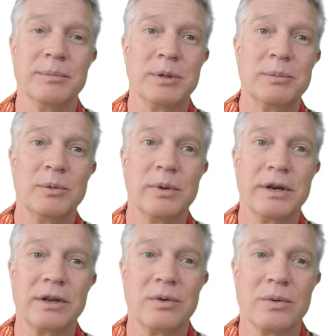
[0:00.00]
people
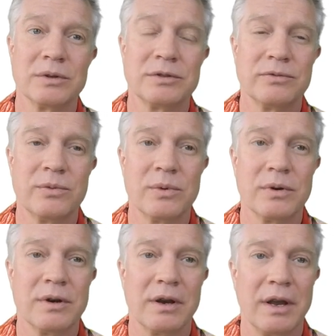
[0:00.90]
wanted a course
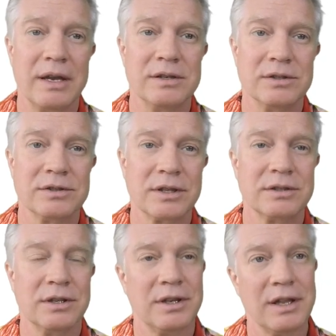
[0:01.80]
for ages 6
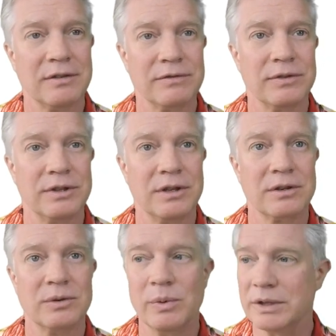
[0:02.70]
to 10 for the
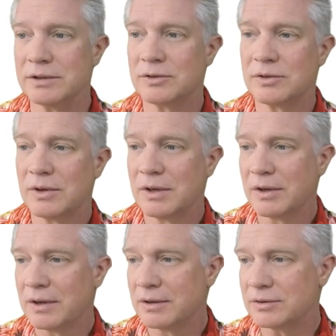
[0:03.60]
younger ones.
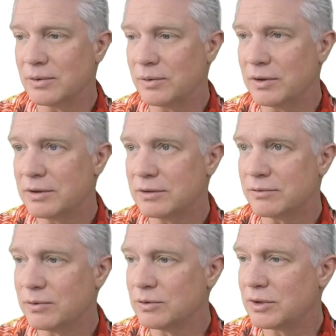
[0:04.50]
So this is
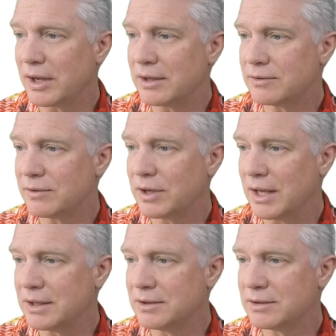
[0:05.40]
food science for
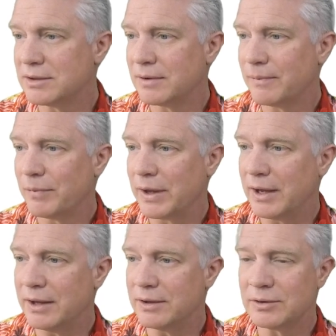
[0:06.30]
kids,
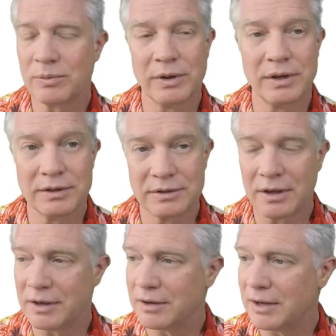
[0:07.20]
and this one is,
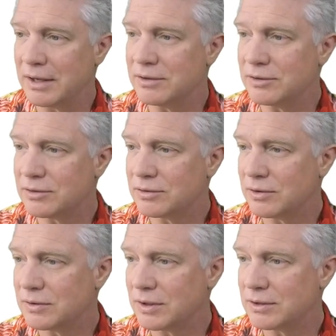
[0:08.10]
again, ages
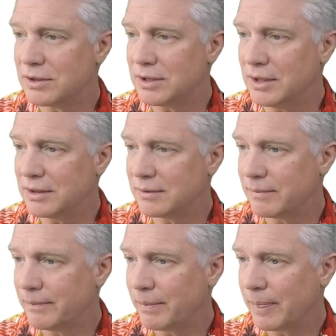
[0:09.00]
6 to 10.
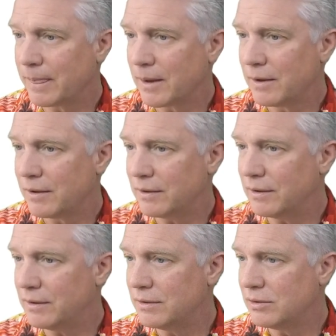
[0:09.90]

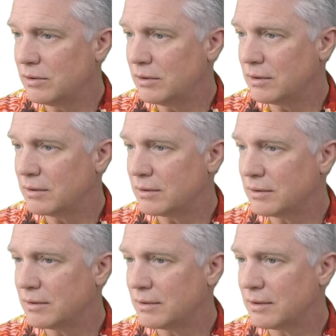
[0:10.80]

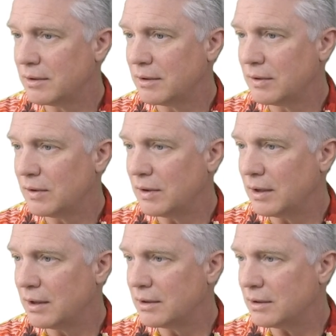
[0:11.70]

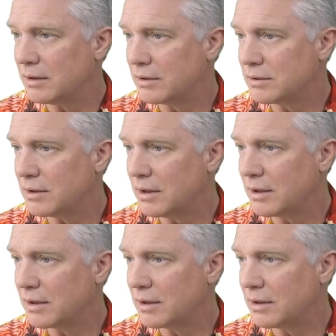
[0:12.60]
And it looks like